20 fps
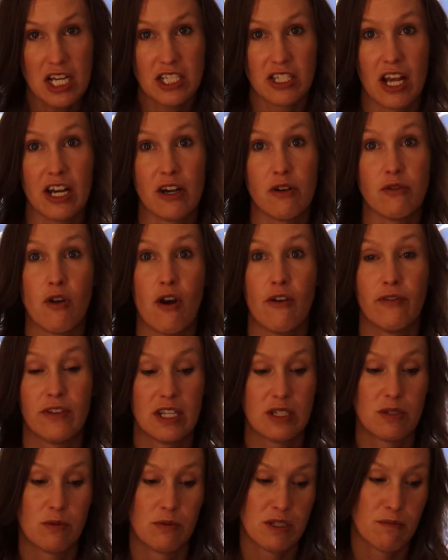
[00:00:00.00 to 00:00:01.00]
So I don't know if
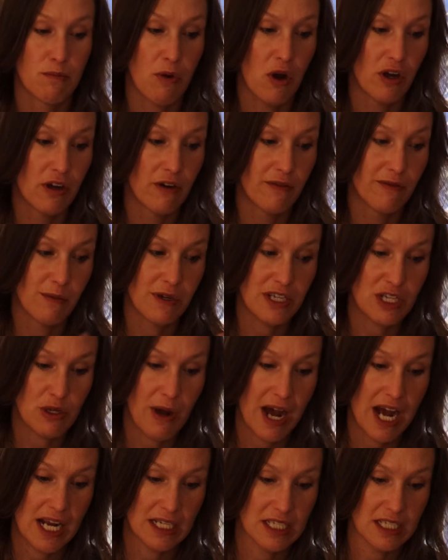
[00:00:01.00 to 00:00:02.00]
this was part of what you
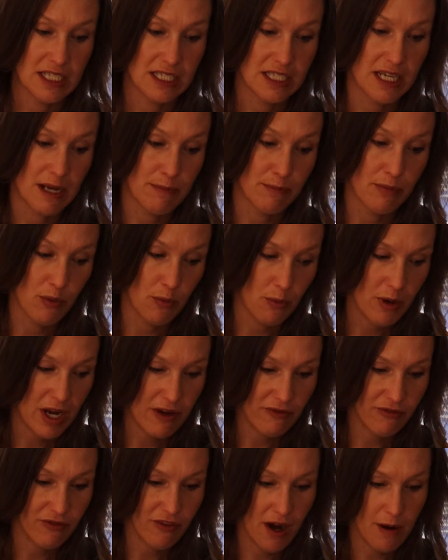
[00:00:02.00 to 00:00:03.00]
had to step
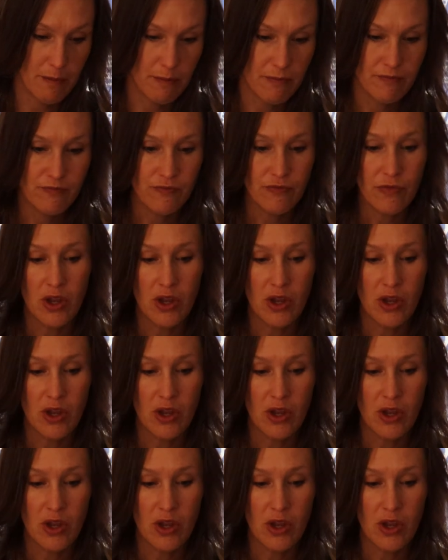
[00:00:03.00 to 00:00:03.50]
away from.